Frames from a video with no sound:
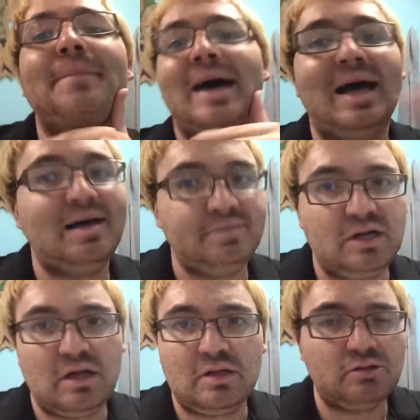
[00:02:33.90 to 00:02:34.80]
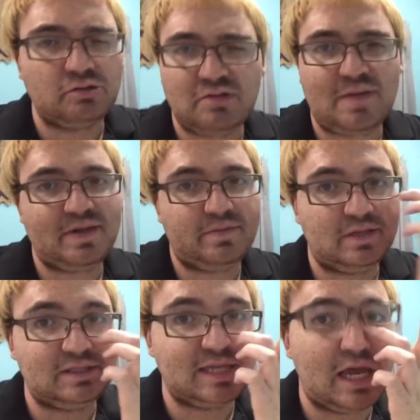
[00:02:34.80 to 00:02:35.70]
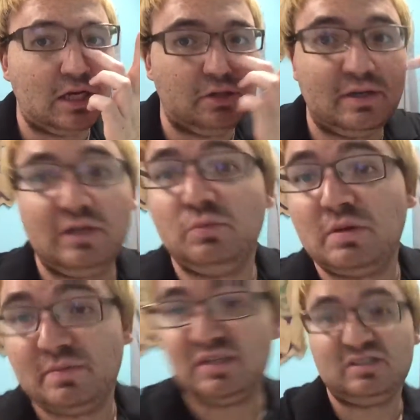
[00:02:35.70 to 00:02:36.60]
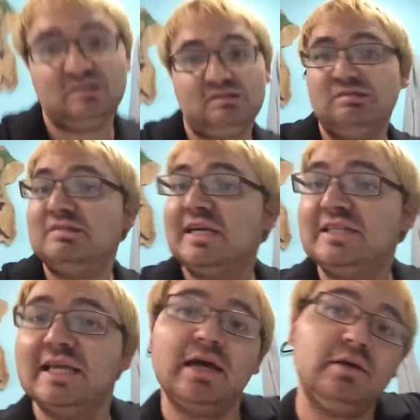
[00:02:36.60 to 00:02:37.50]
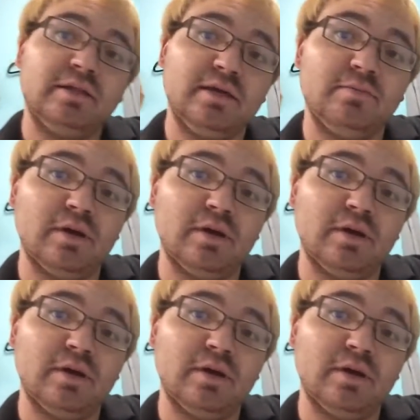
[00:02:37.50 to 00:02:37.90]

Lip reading: But I'm, you know, there are a lot of people that say, you know, eating one meal a day isn't healthy,